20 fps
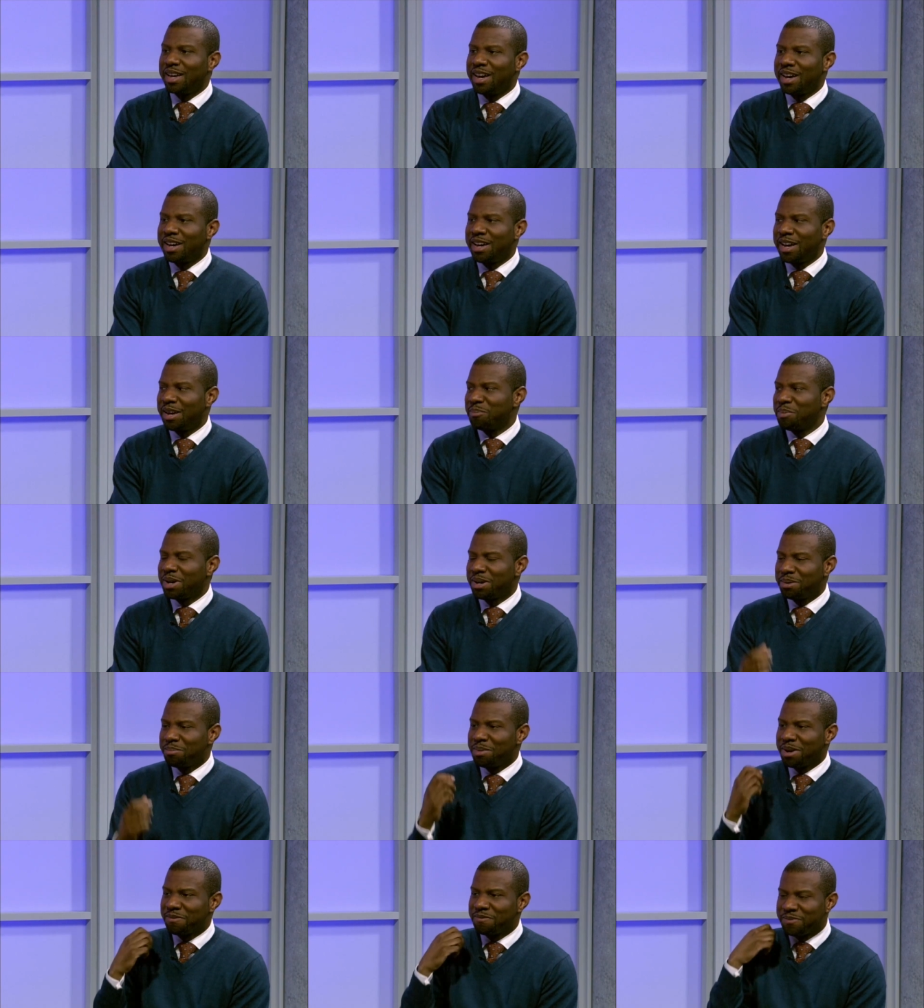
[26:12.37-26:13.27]
And
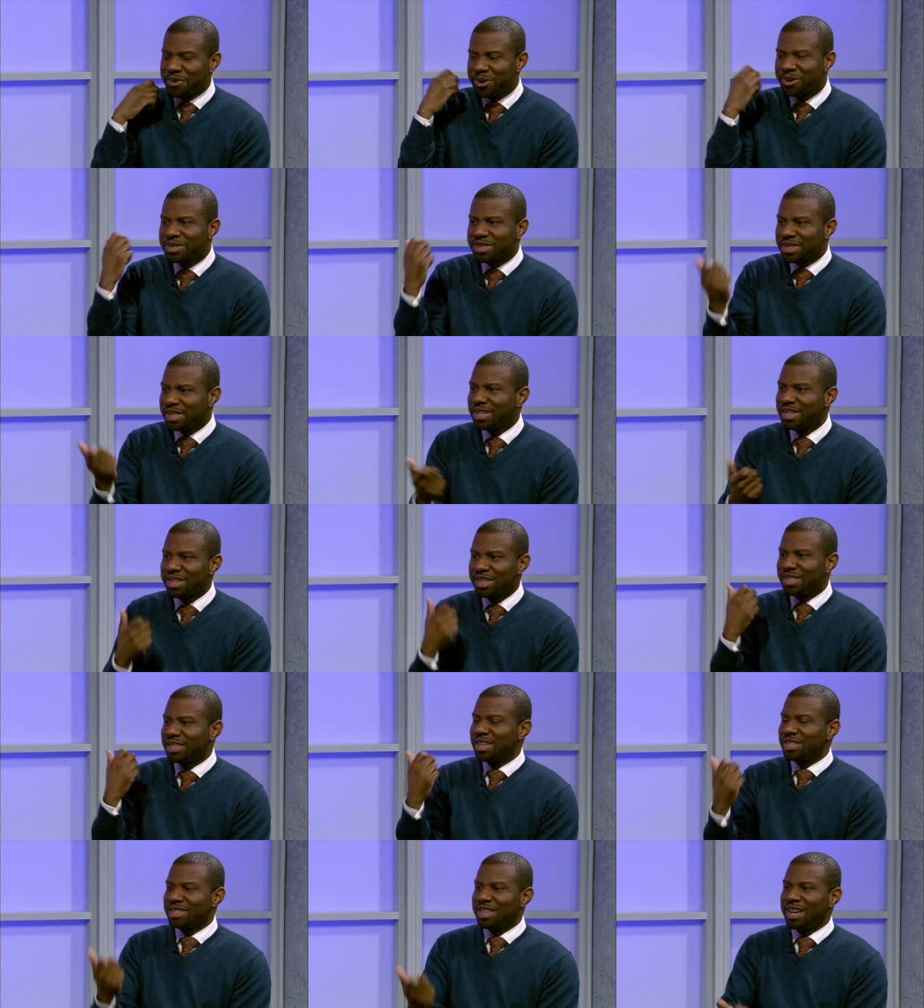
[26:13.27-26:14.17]
my, my first
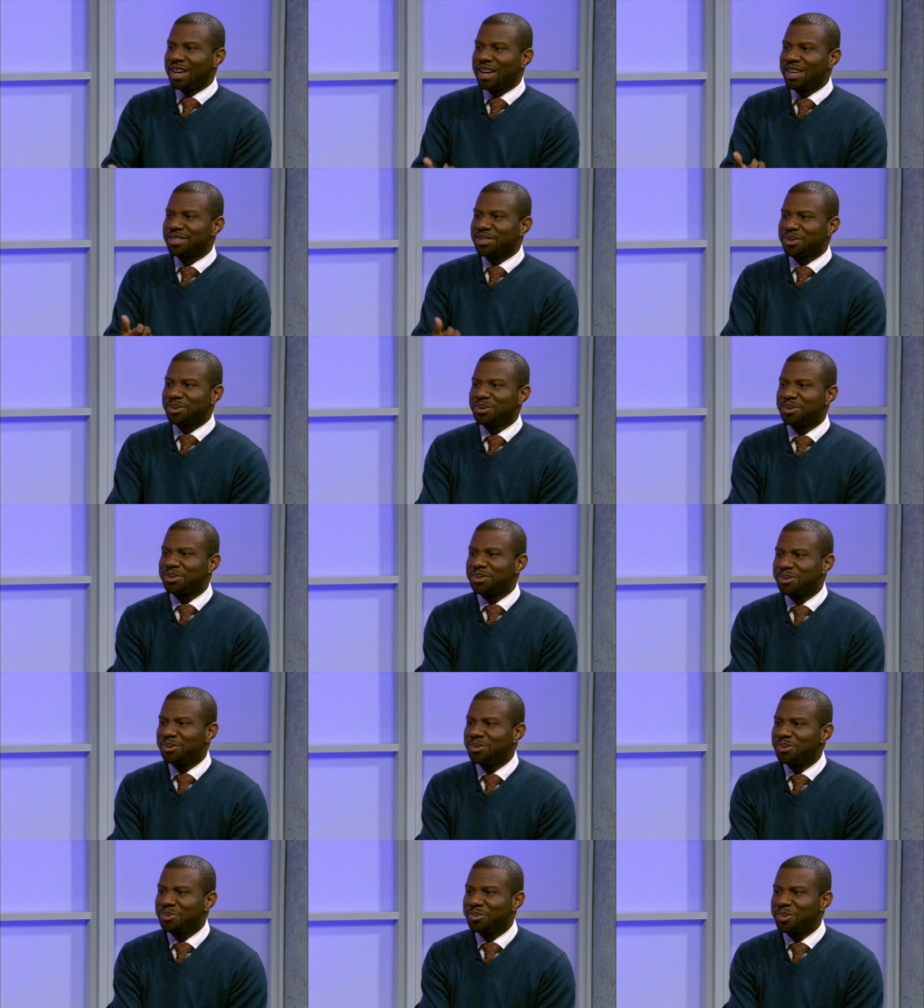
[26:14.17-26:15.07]
thinking as a high school
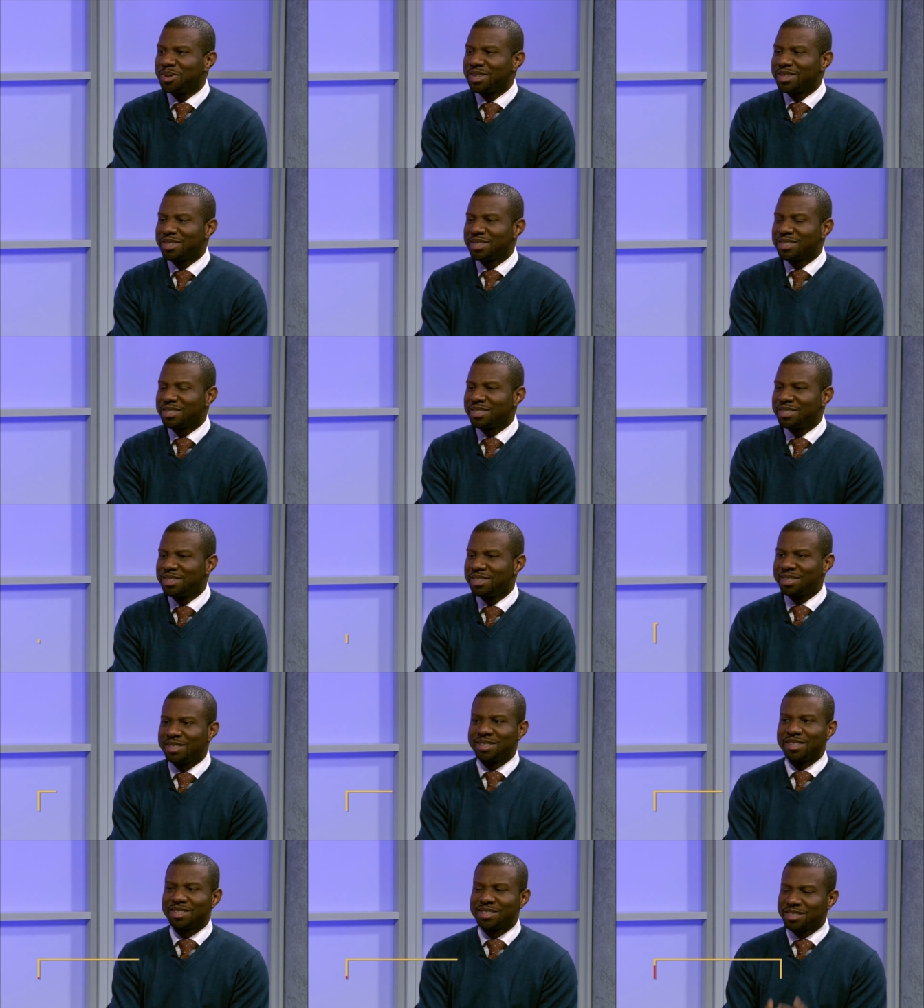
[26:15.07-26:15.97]
student was,
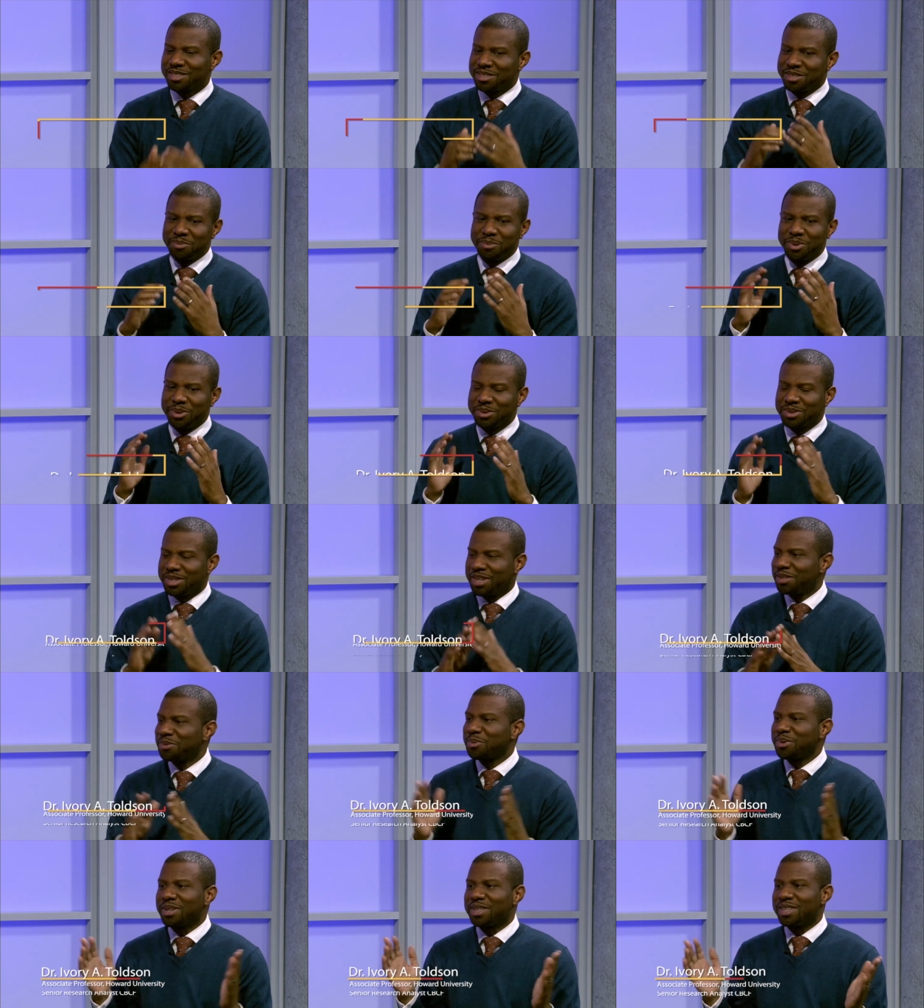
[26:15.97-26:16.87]
this is the most
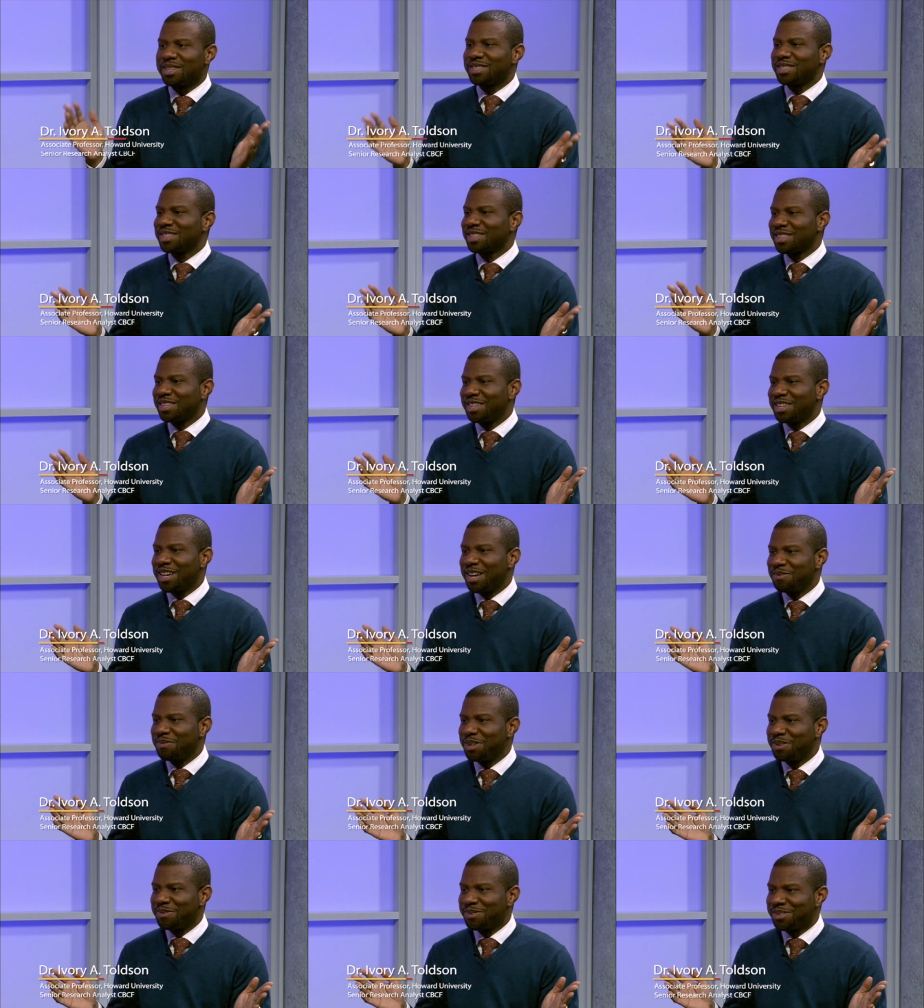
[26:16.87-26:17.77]
unrealistic thing
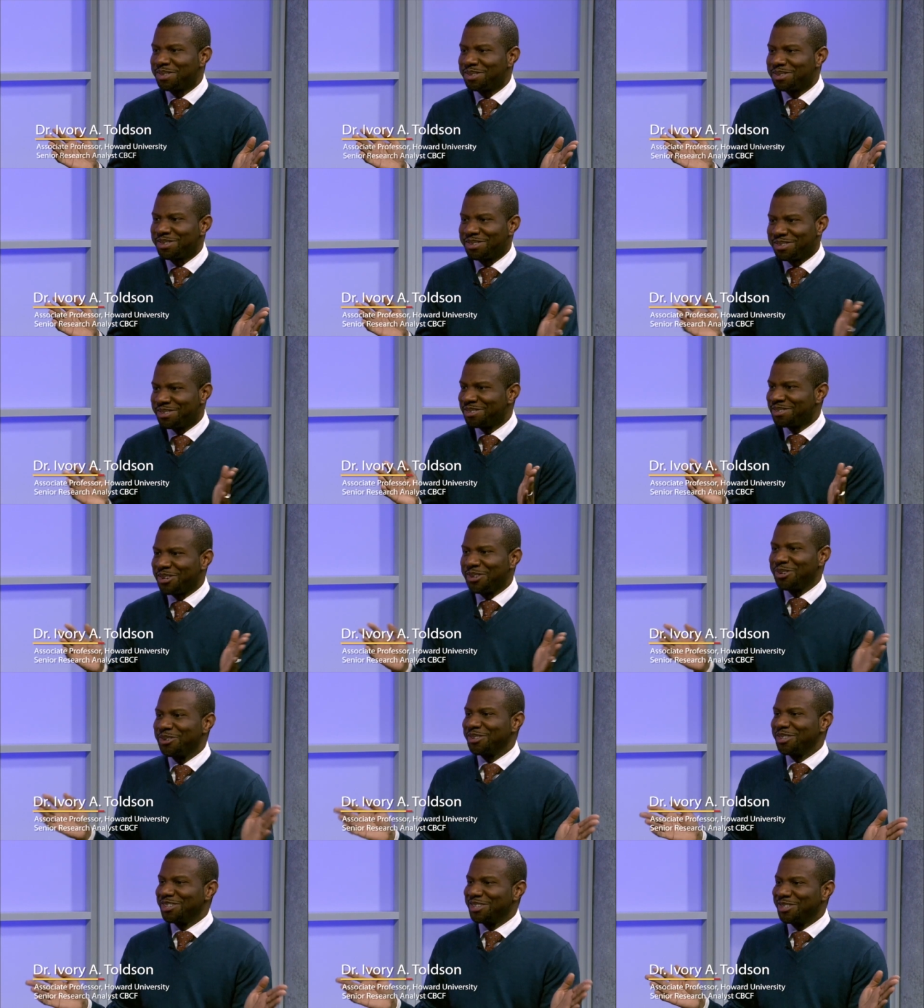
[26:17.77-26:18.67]
I've ever
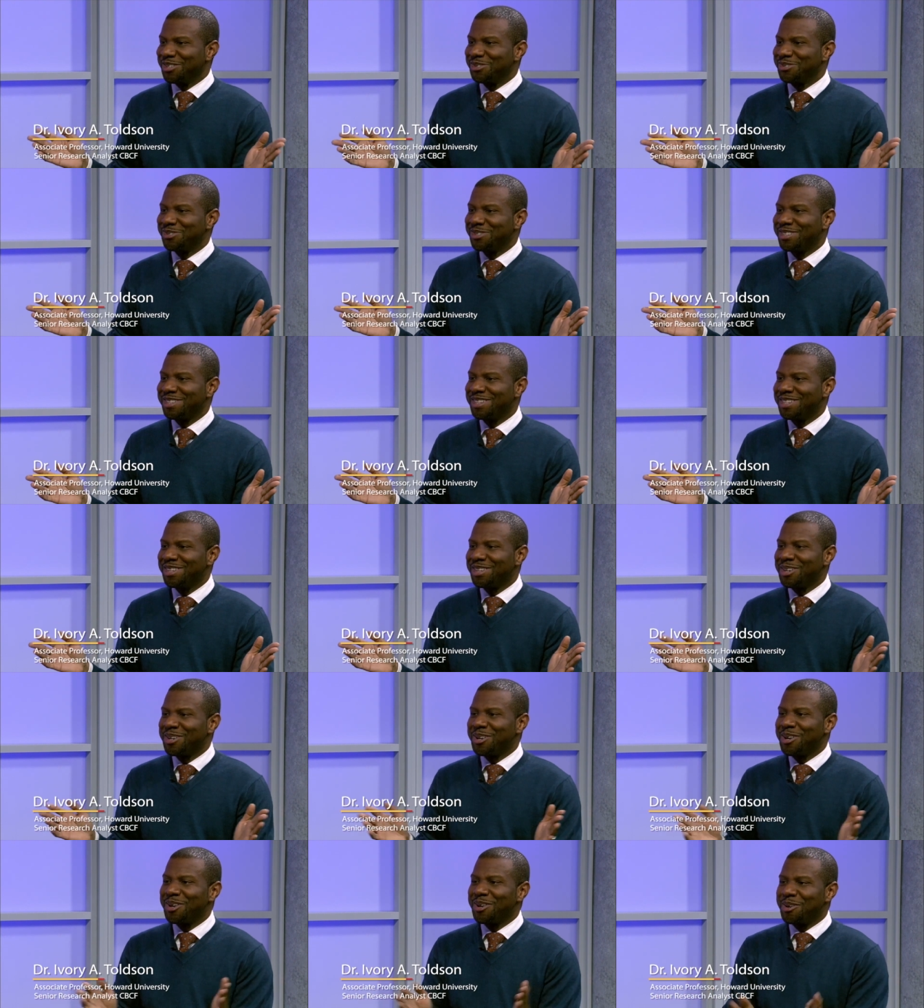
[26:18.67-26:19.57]
heard of.
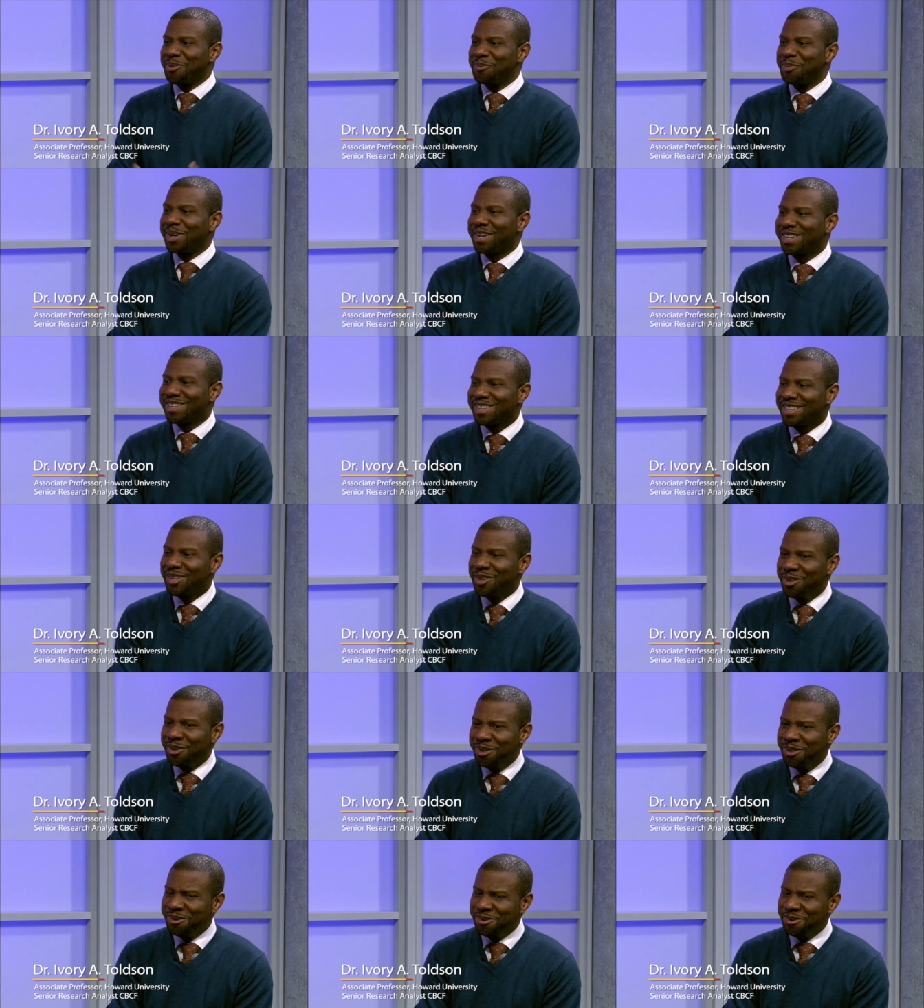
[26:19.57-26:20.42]
Yeah. But